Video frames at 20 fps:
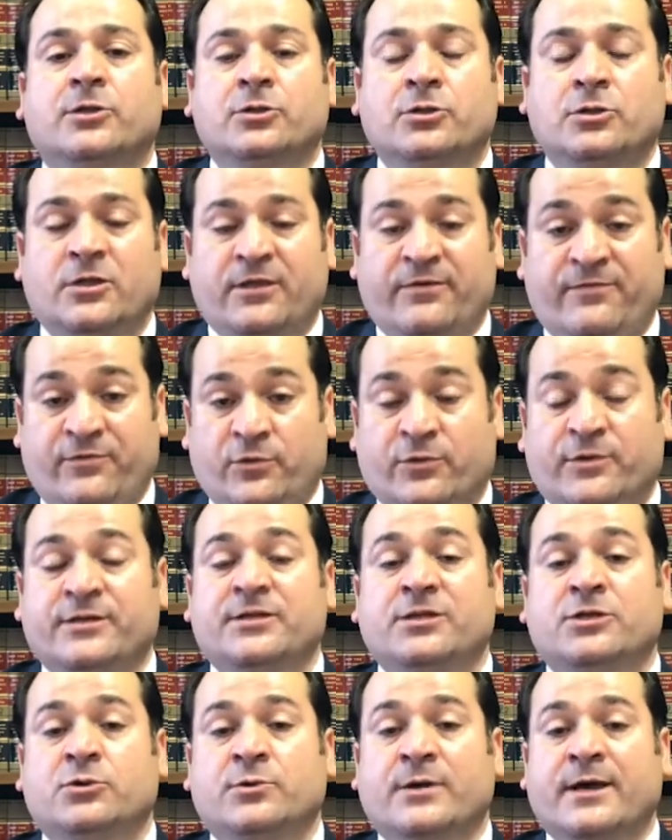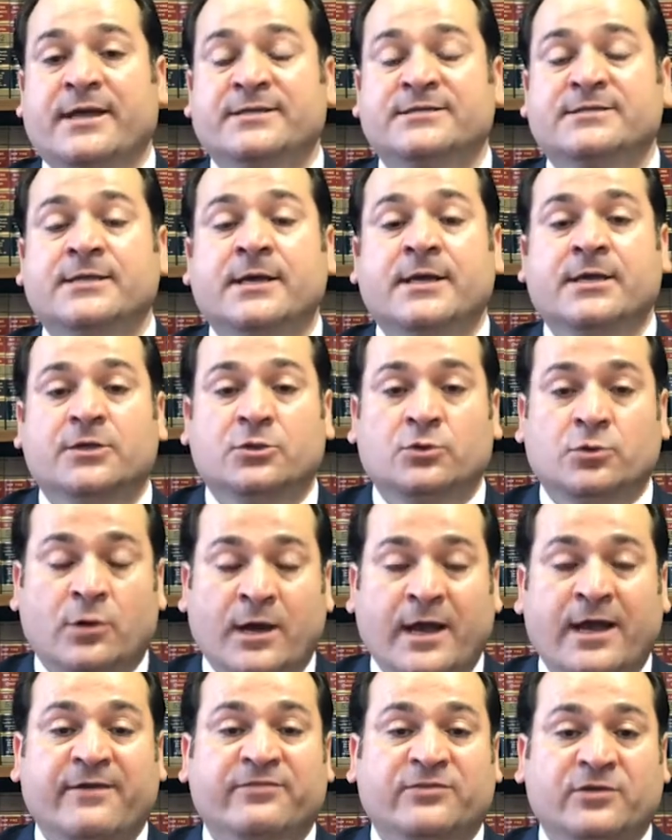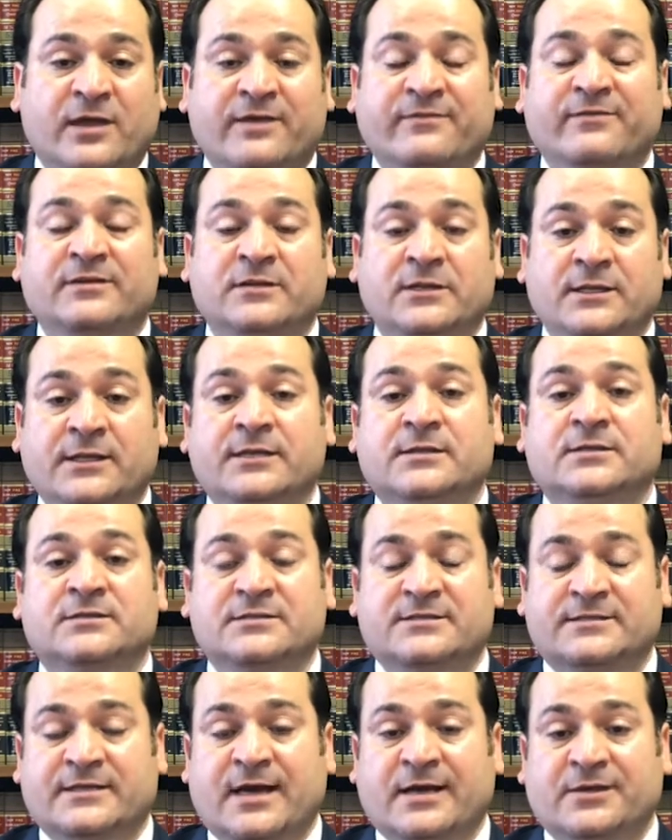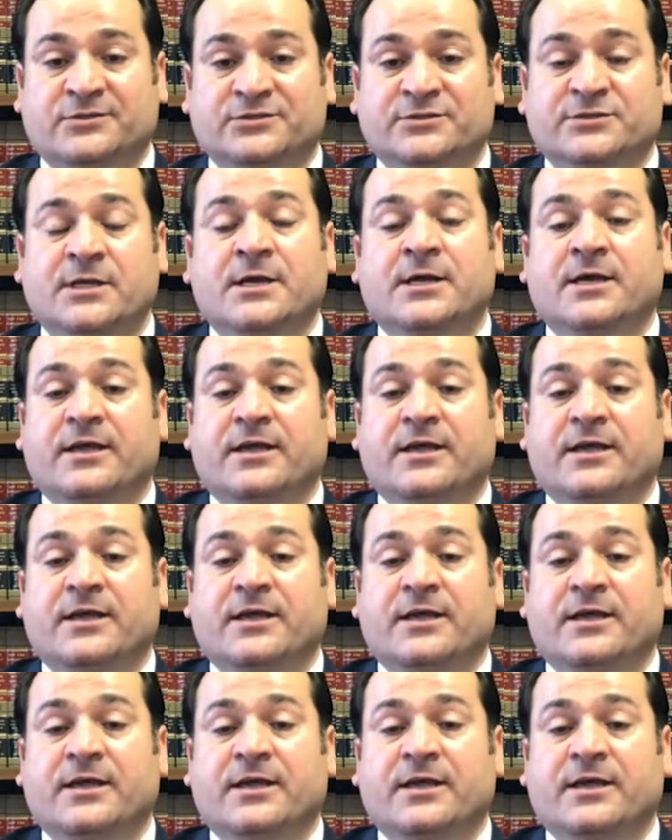if you're in the US you have to have a legal status